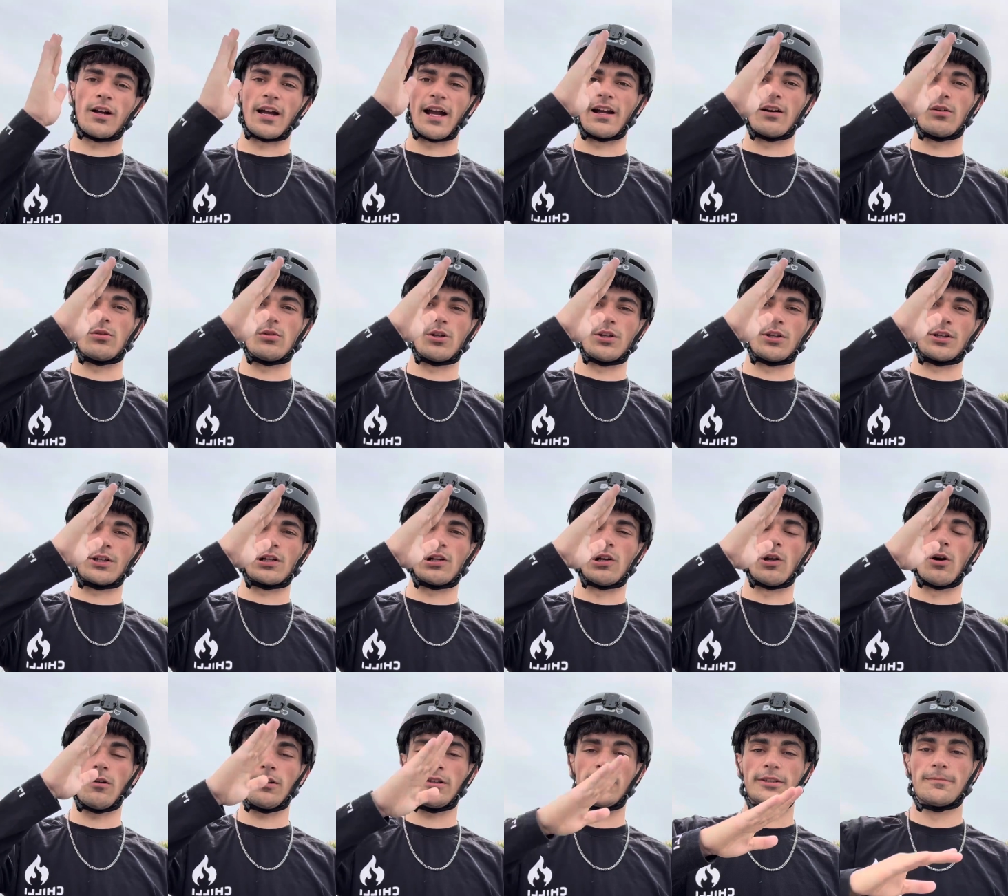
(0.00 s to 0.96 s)
angle on the
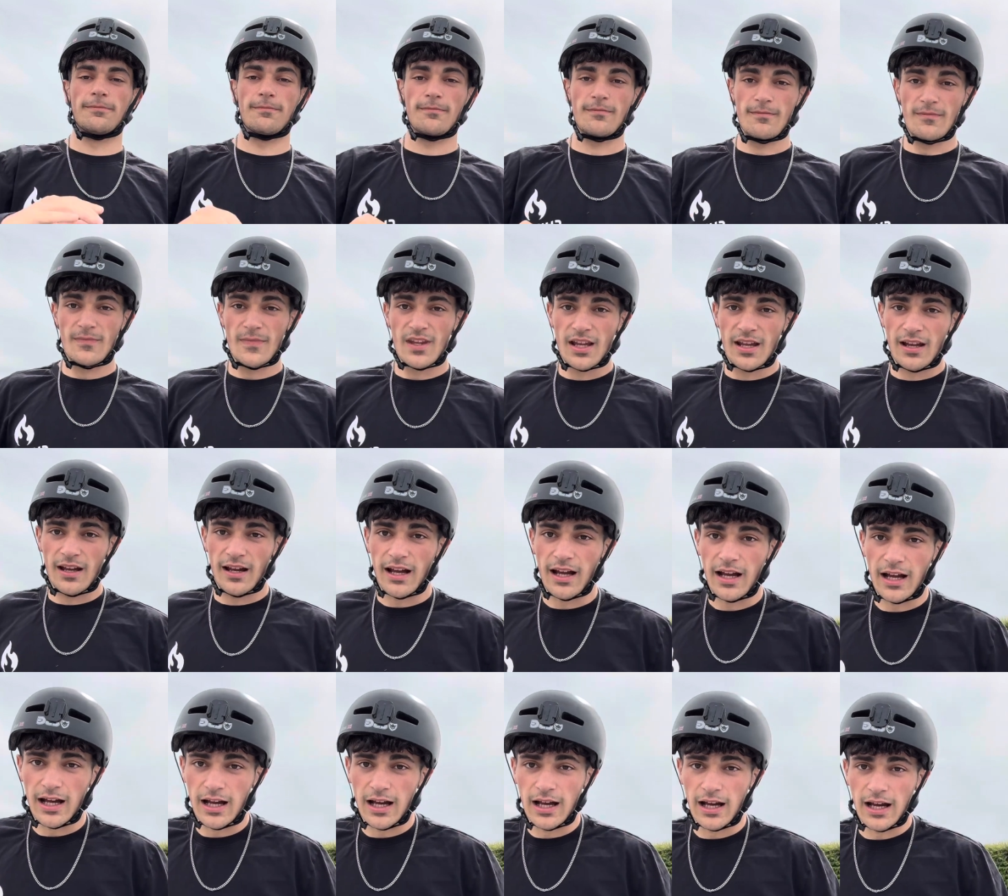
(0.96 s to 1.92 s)
clock,
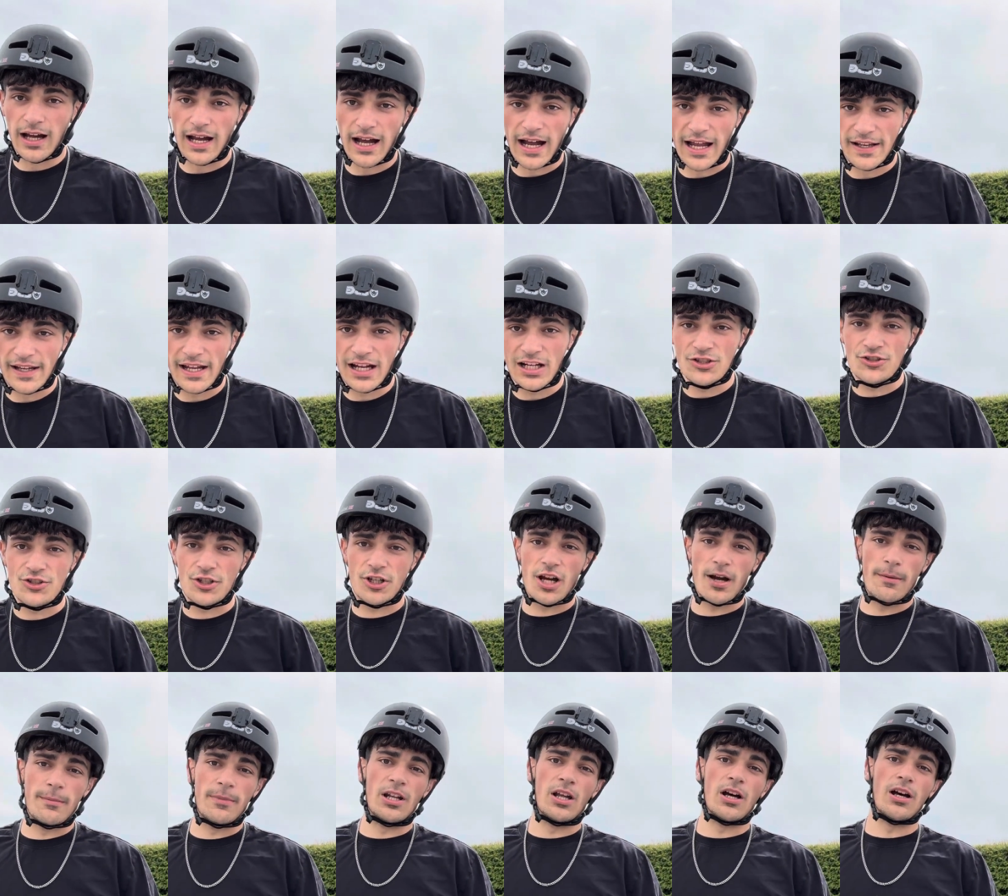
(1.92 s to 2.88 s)
and as you're
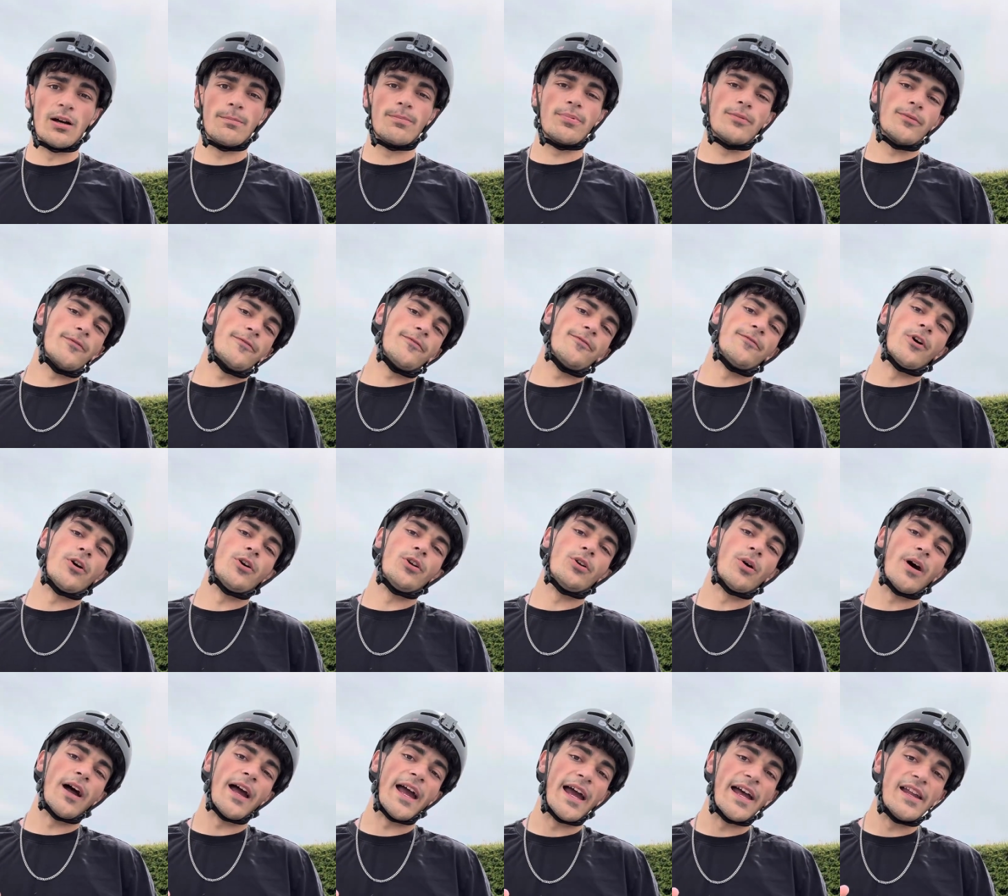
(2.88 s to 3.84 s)
coming up, throw
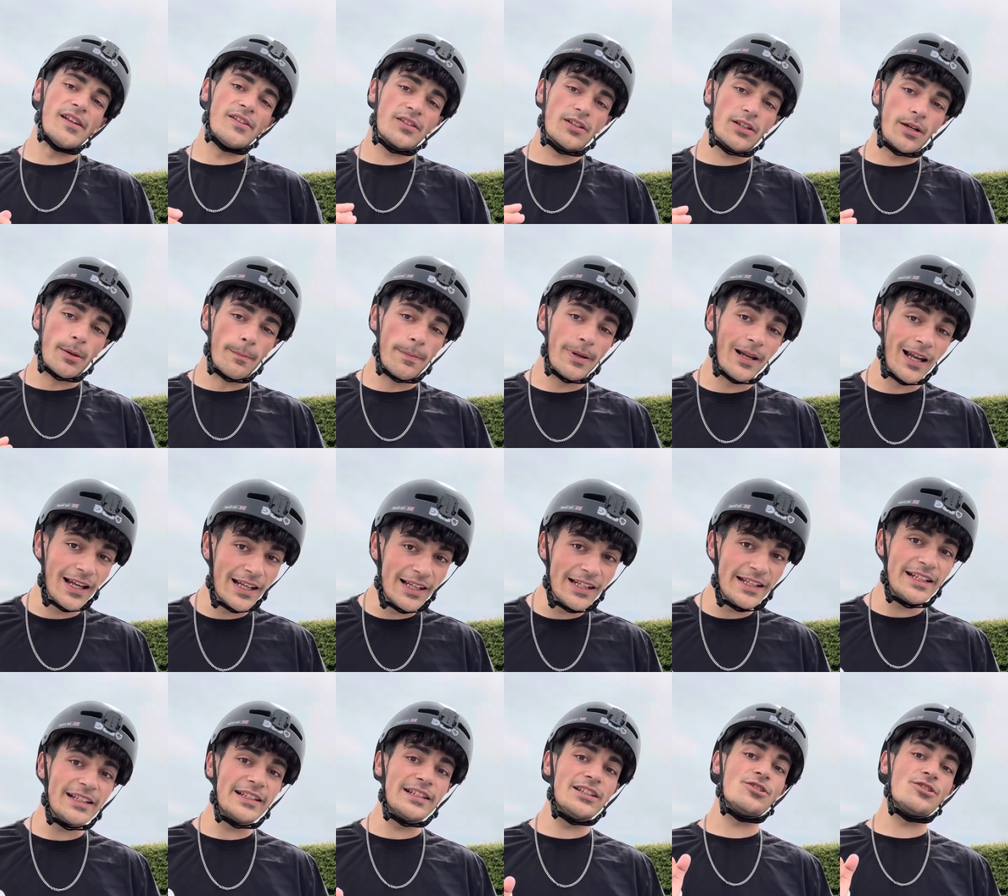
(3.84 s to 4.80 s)
your head completely